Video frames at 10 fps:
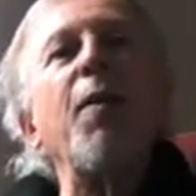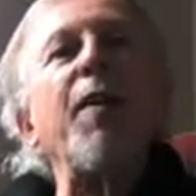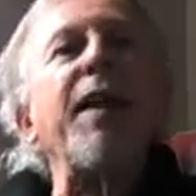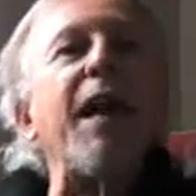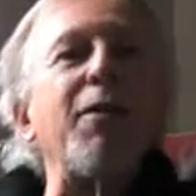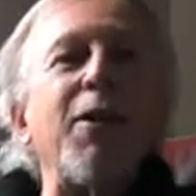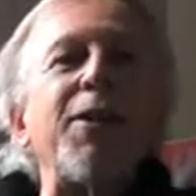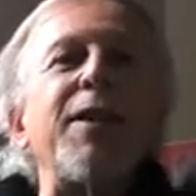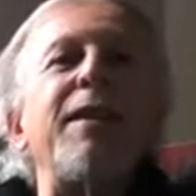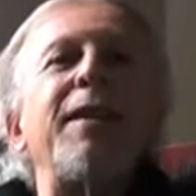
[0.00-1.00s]
moving it now. The
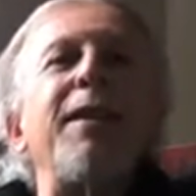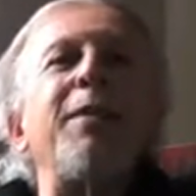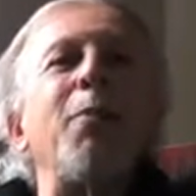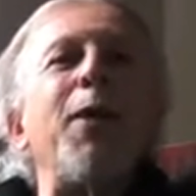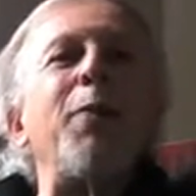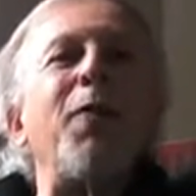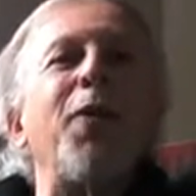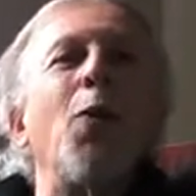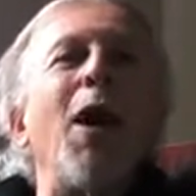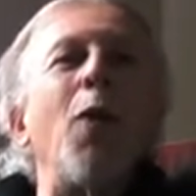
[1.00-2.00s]
Russians, you see, for
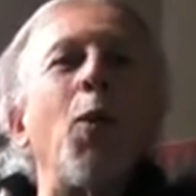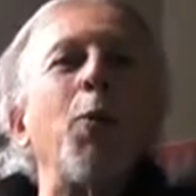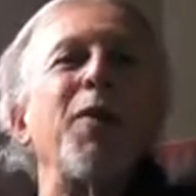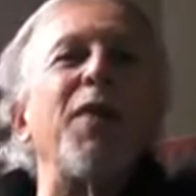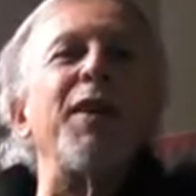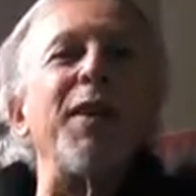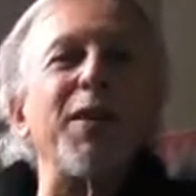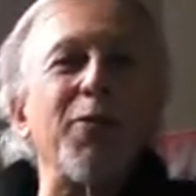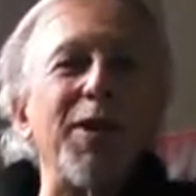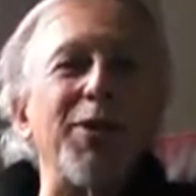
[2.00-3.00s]
a while we were funding
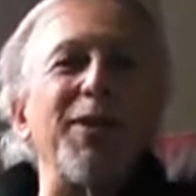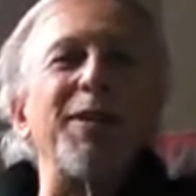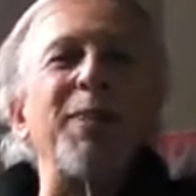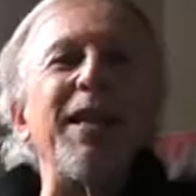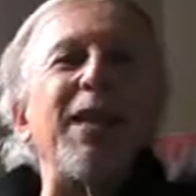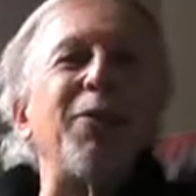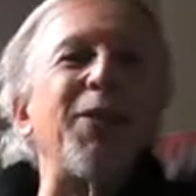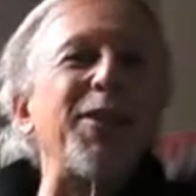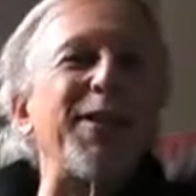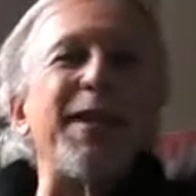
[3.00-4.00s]
the Russians, but now the
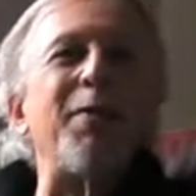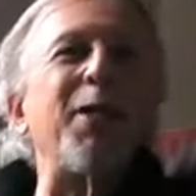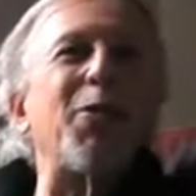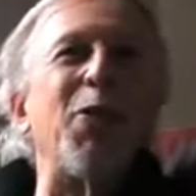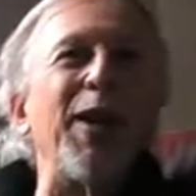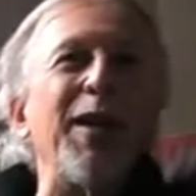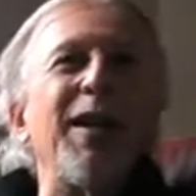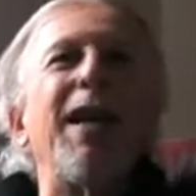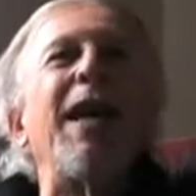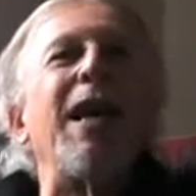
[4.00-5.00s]
Russians have their oil.
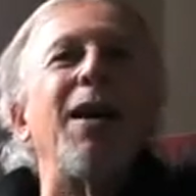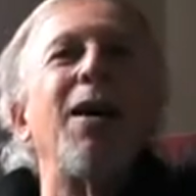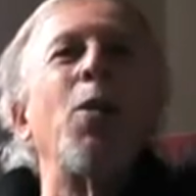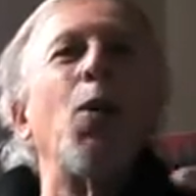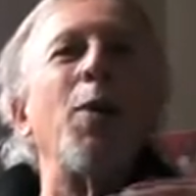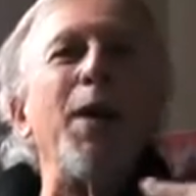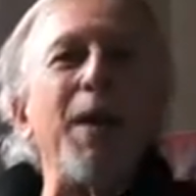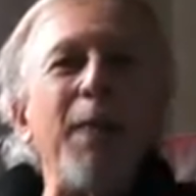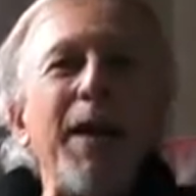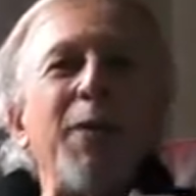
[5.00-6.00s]
We're
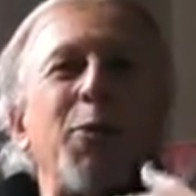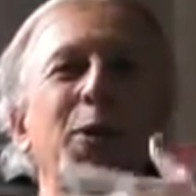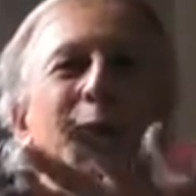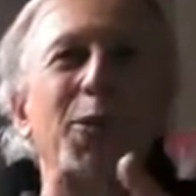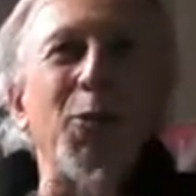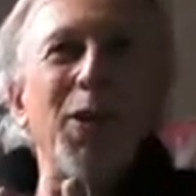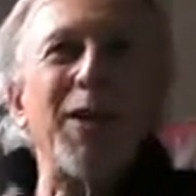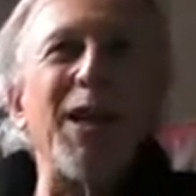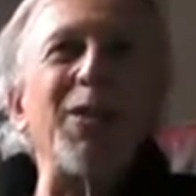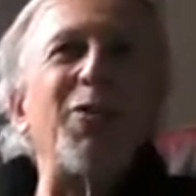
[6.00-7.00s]
being made into a third world
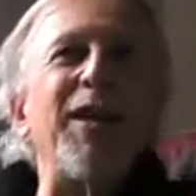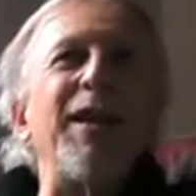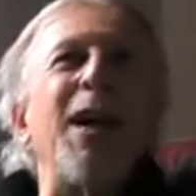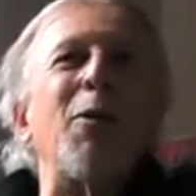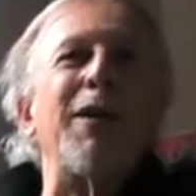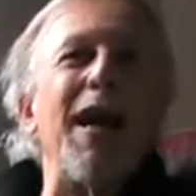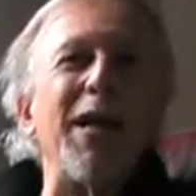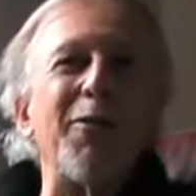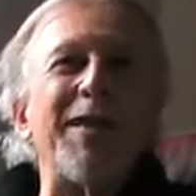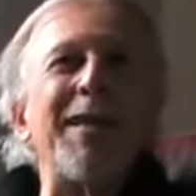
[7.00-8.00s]
country. Our
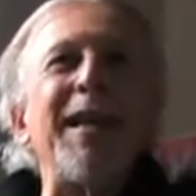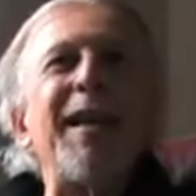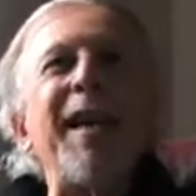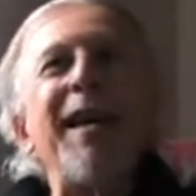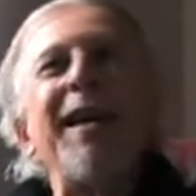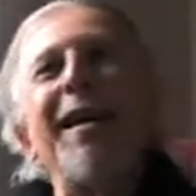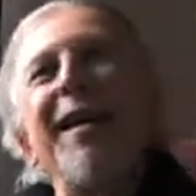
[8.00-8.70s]
dollar is sinking.